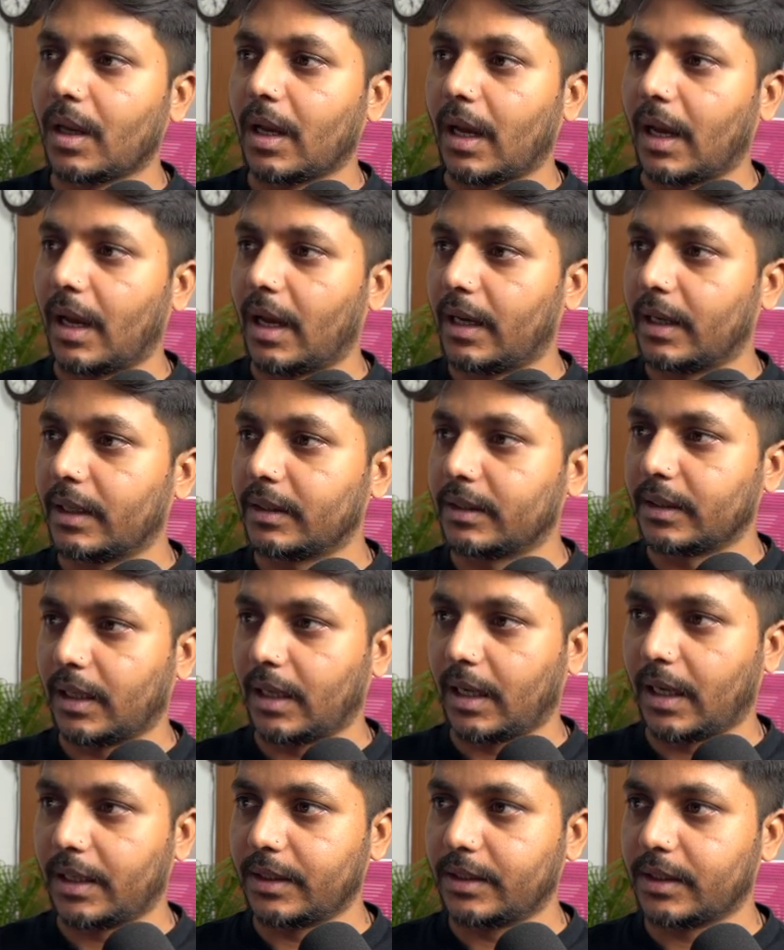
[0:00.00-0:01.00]
And
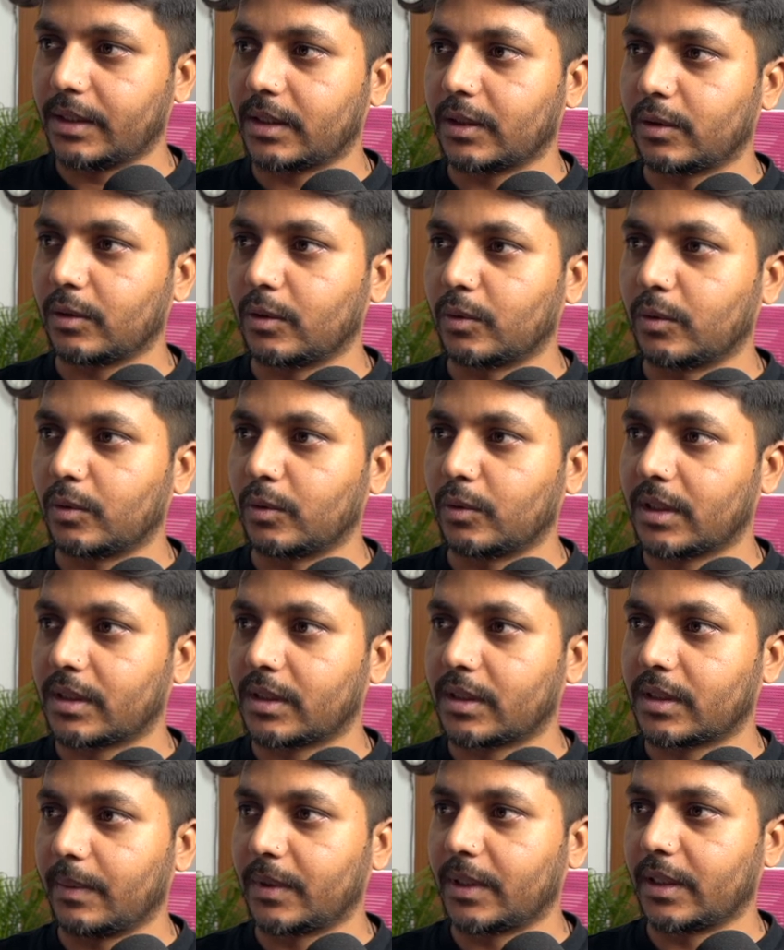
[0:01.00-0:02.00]
I just need to do the
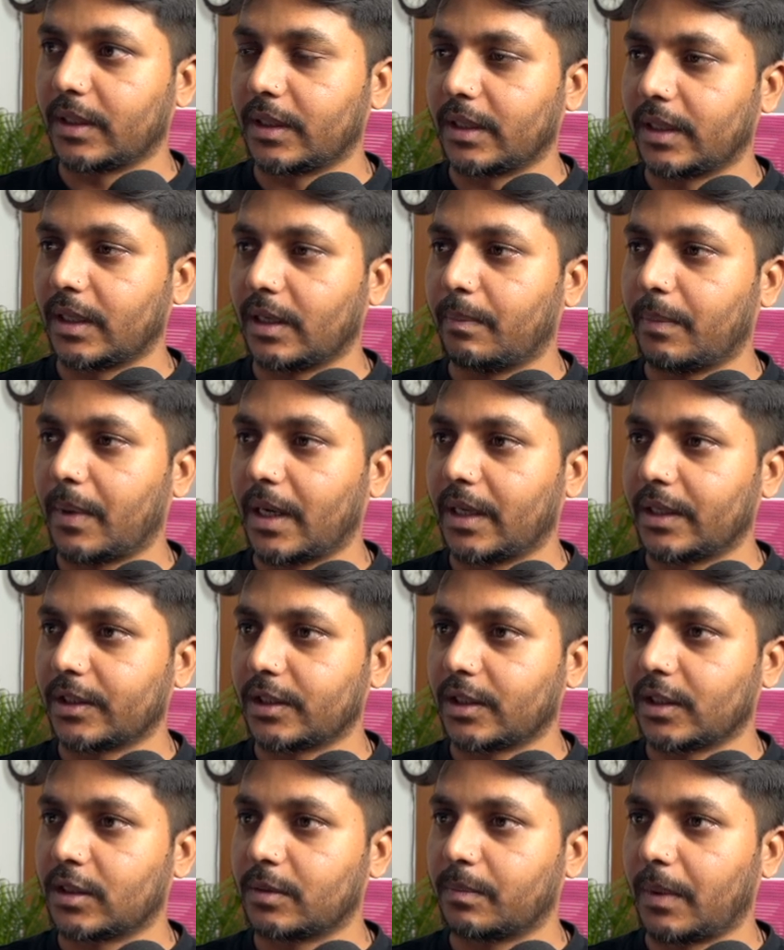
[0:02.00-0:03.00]
same thing here,
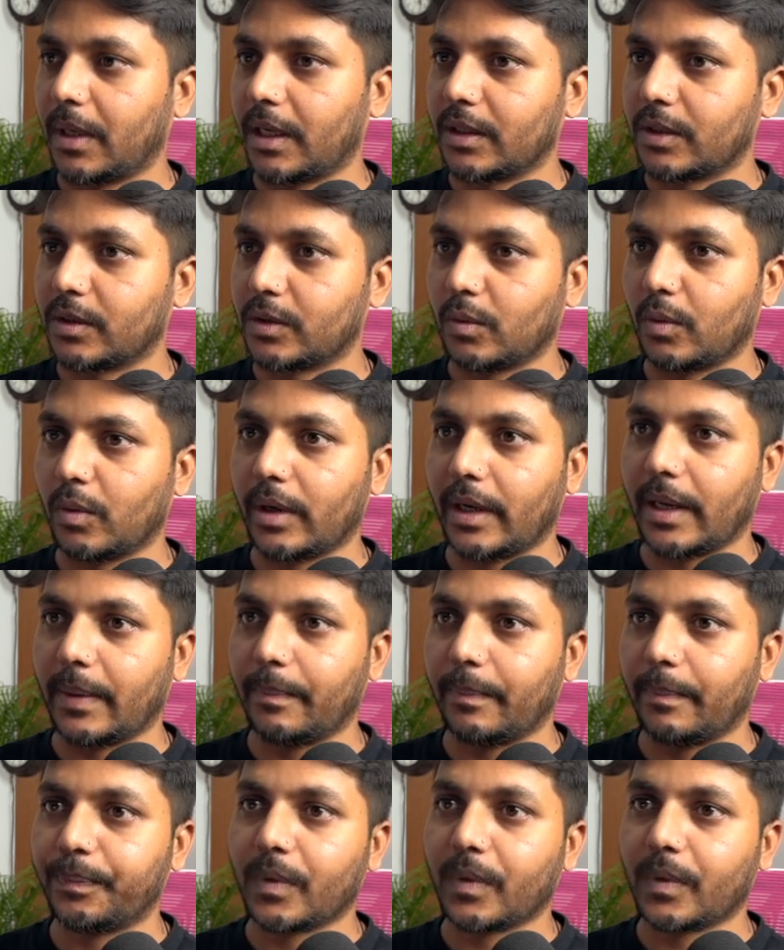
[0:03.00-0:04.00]
partitions by store name,